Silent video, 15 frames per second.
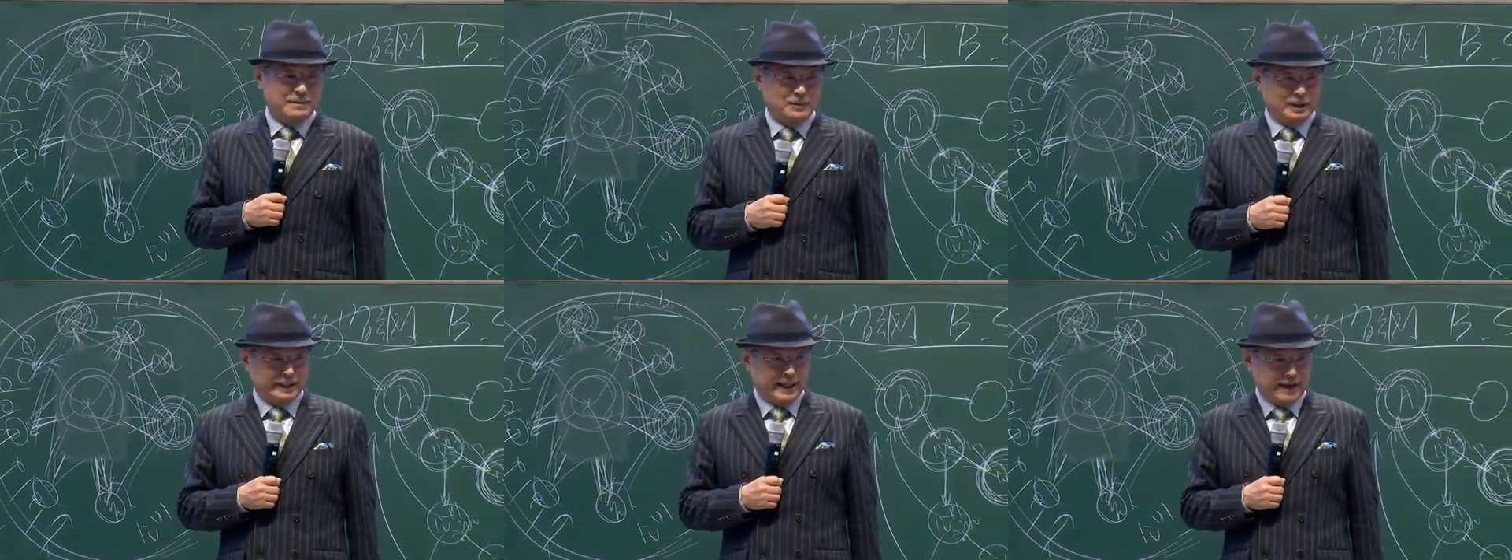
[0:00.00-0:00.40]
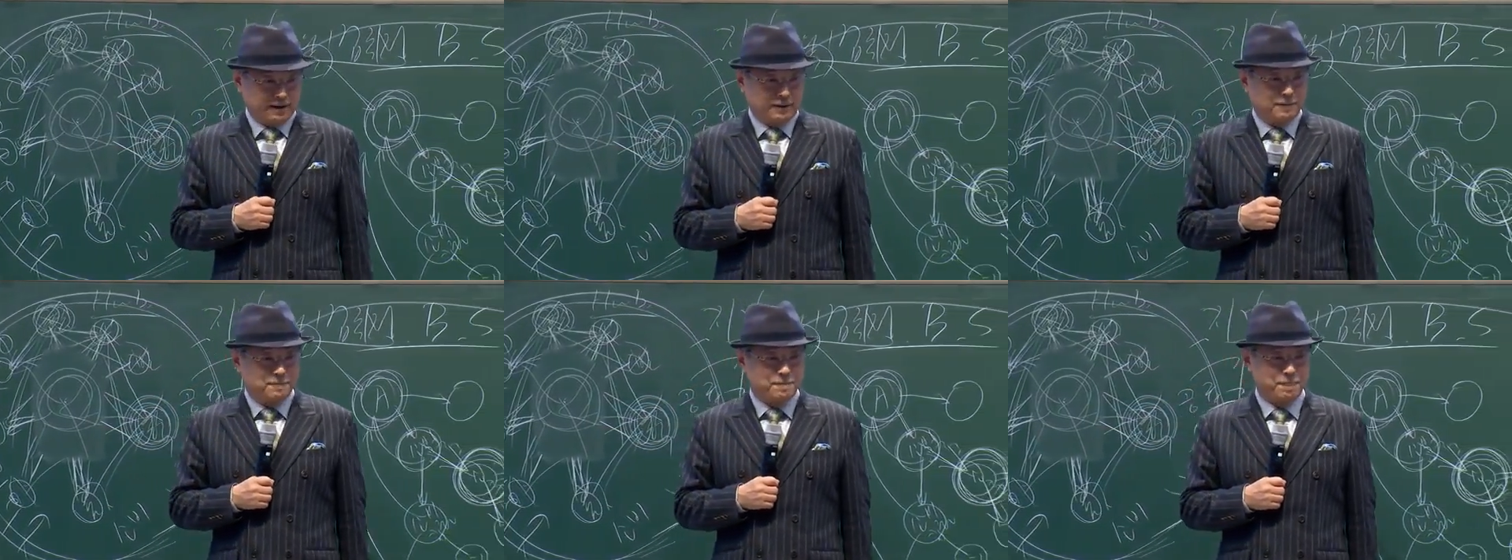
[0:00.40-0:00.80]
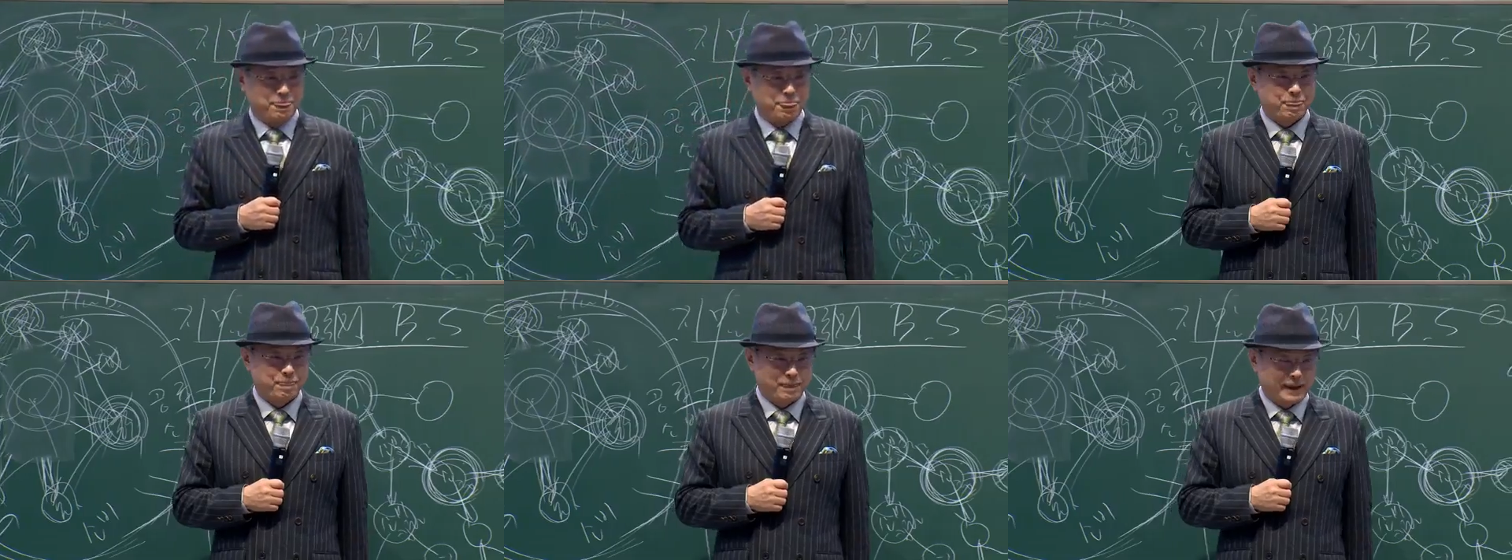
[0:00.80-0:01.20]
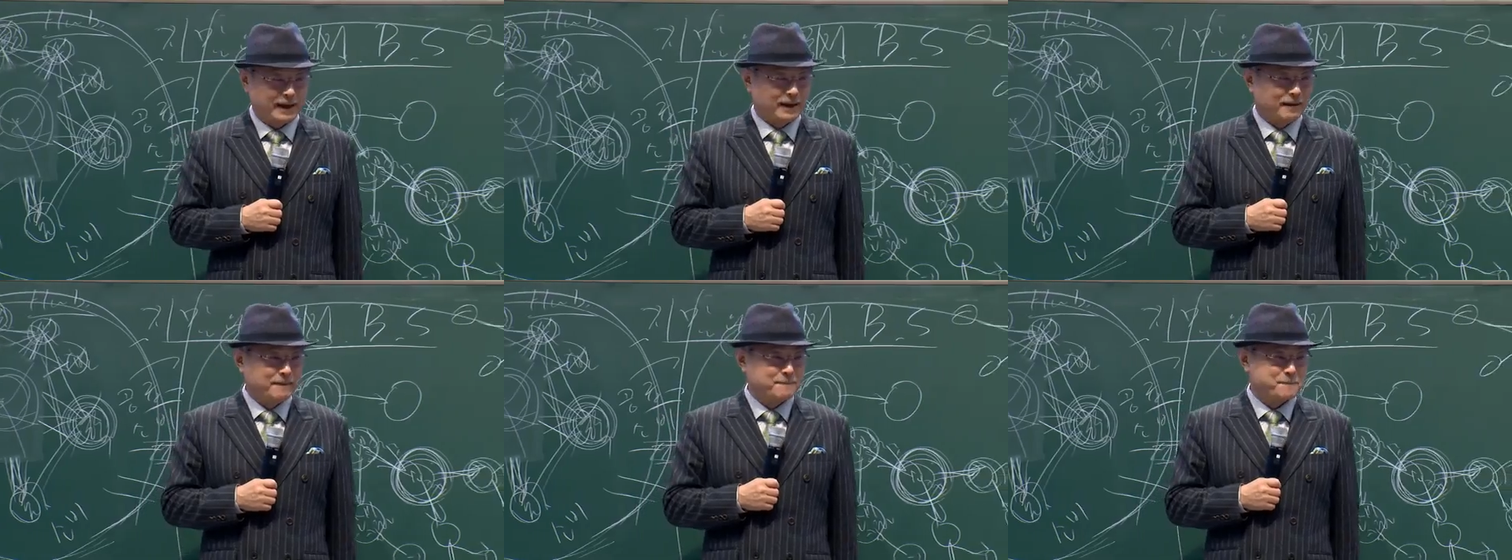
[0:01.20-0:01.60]
take revenge later.
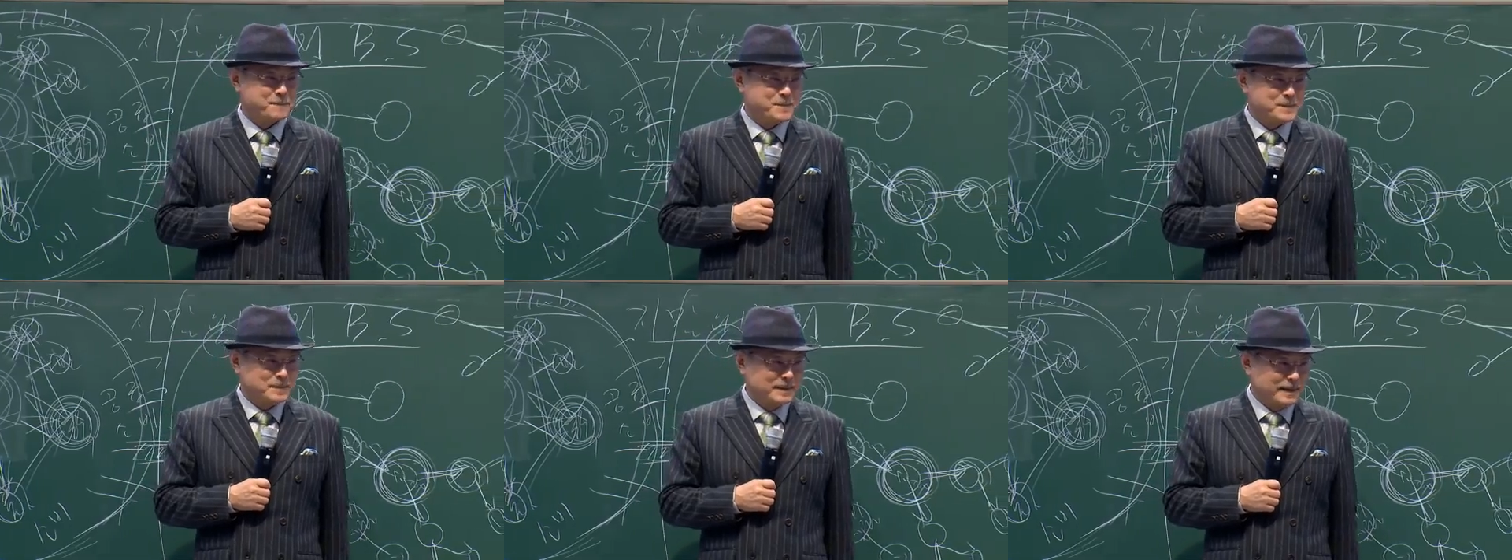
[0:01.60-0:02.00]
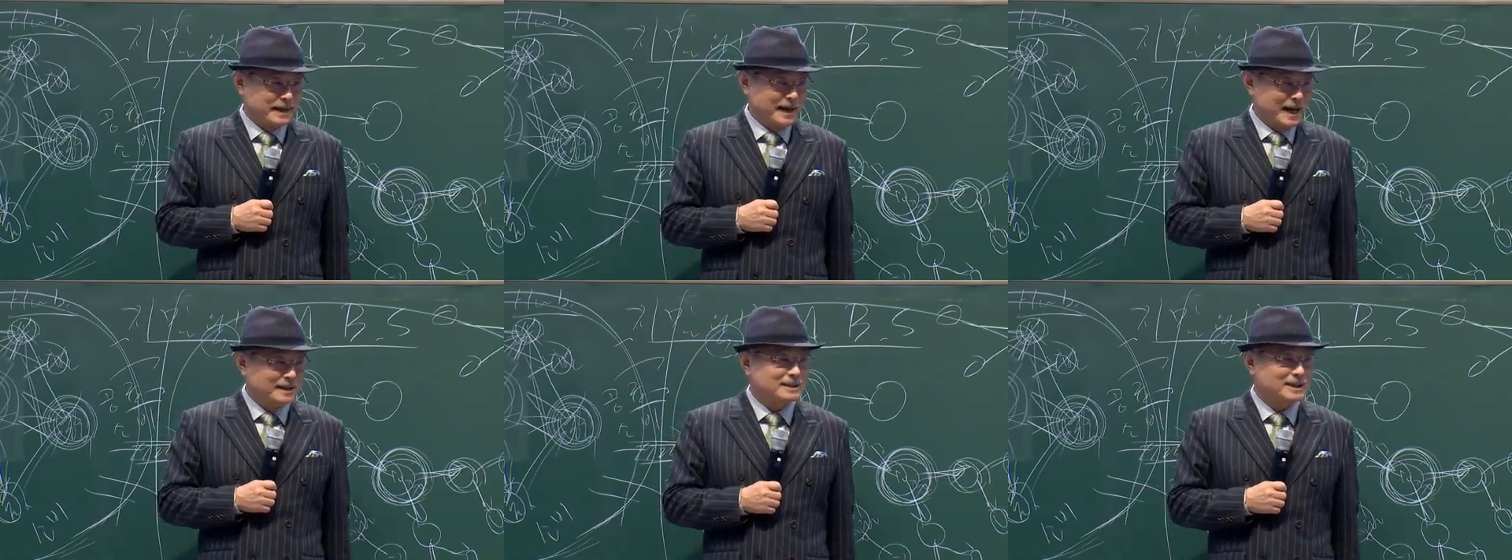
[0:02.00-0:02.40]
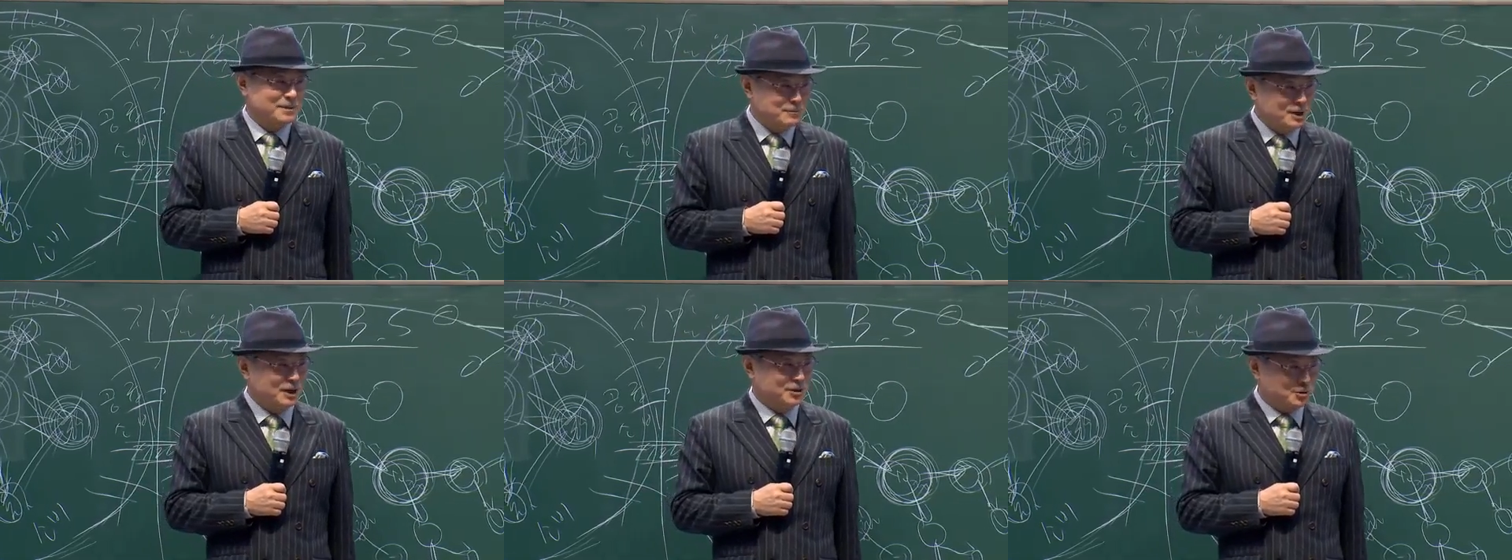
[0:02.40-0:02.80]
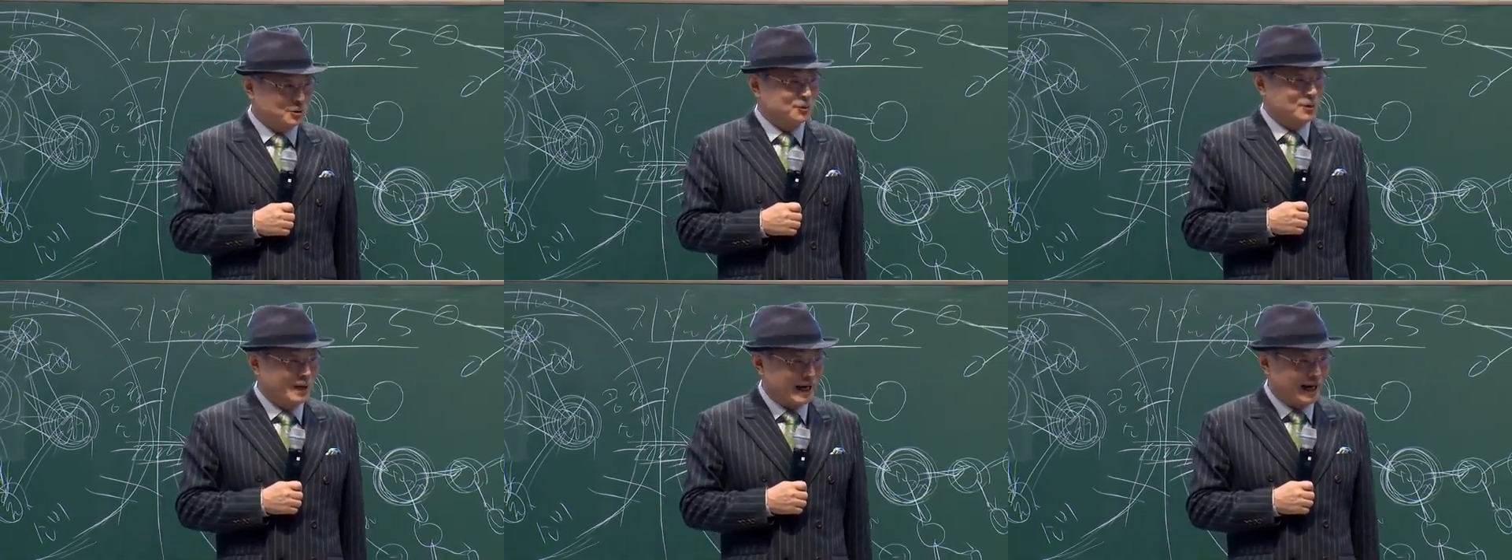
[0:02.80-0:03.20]
Yeah. How?
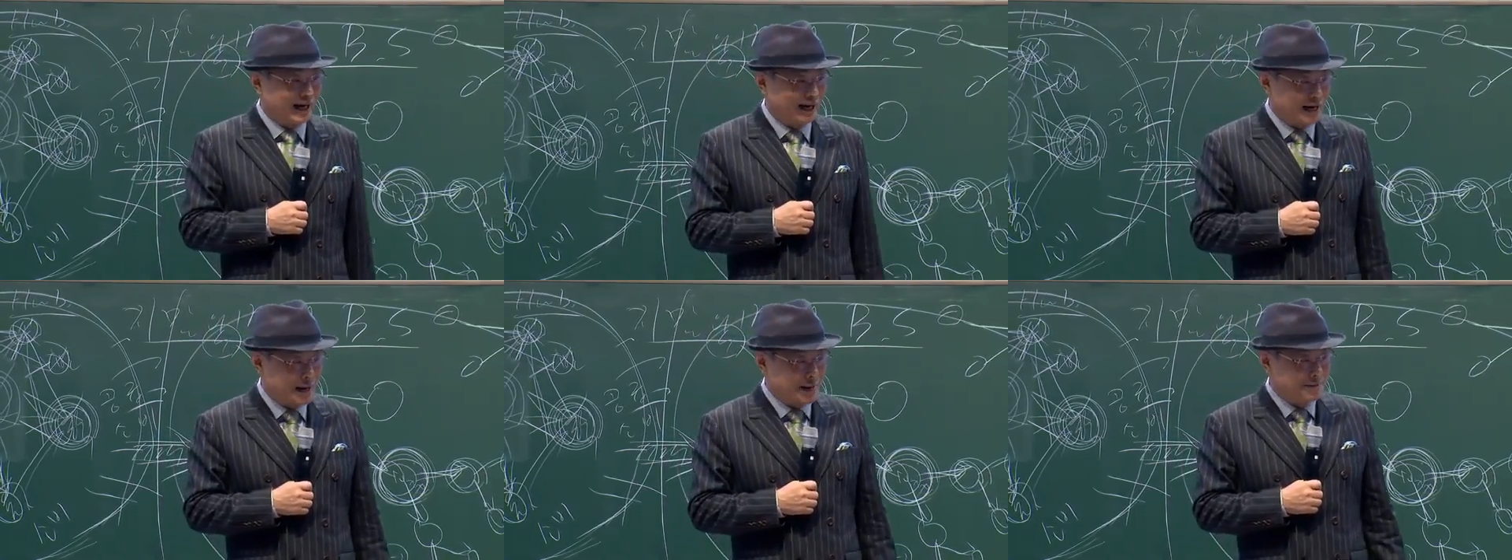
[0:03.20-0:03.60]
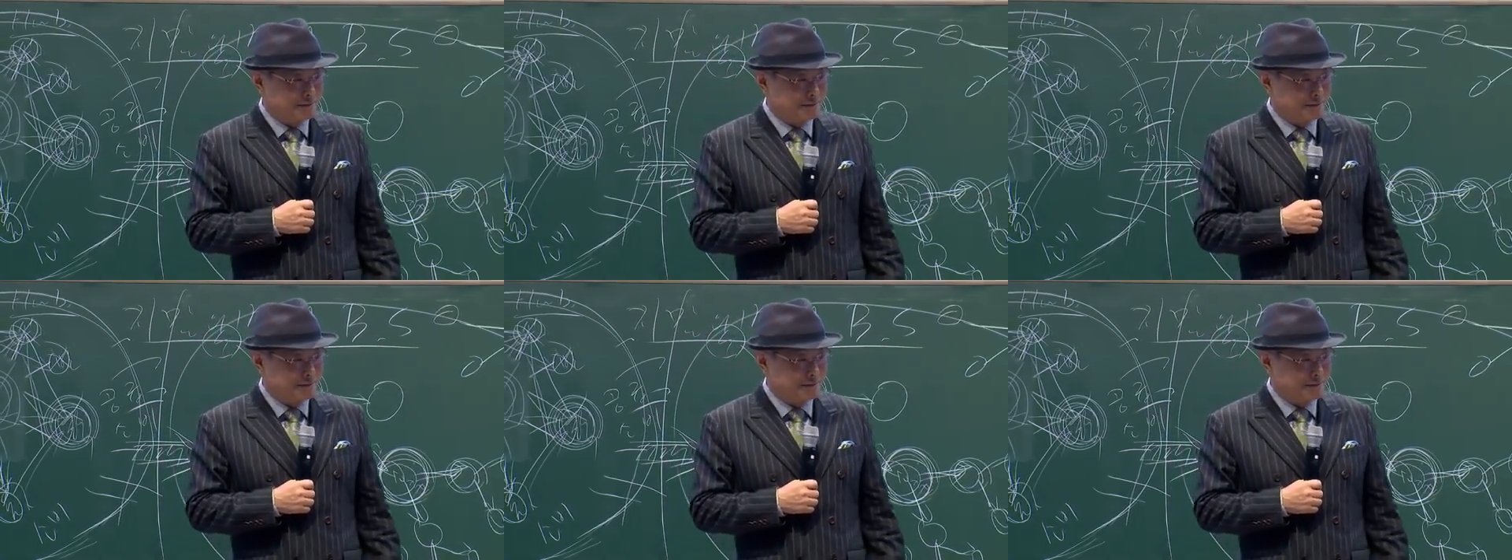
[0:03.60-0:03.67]
By making